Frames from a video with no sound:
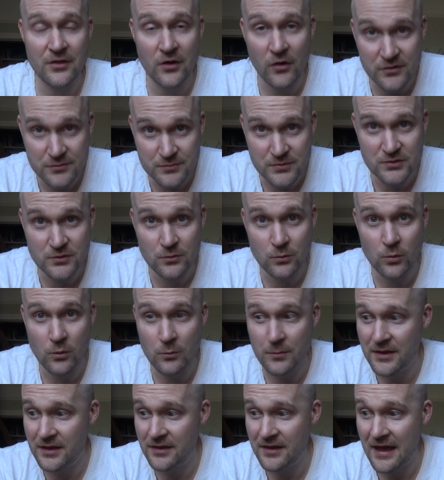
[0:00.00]
The hospital will
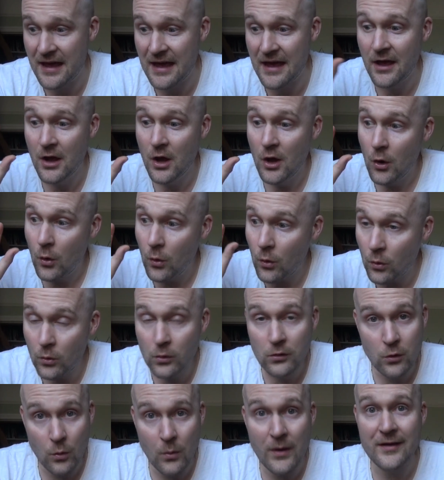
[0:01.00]
be there
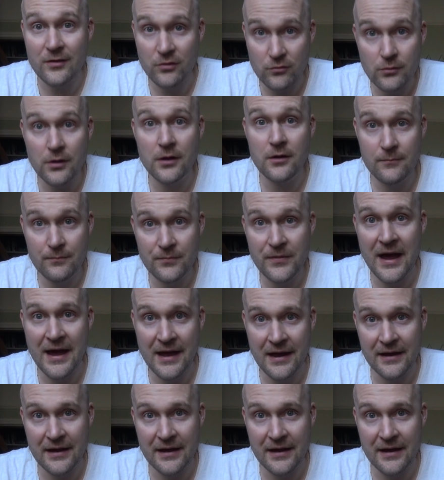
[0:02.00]
all the way through that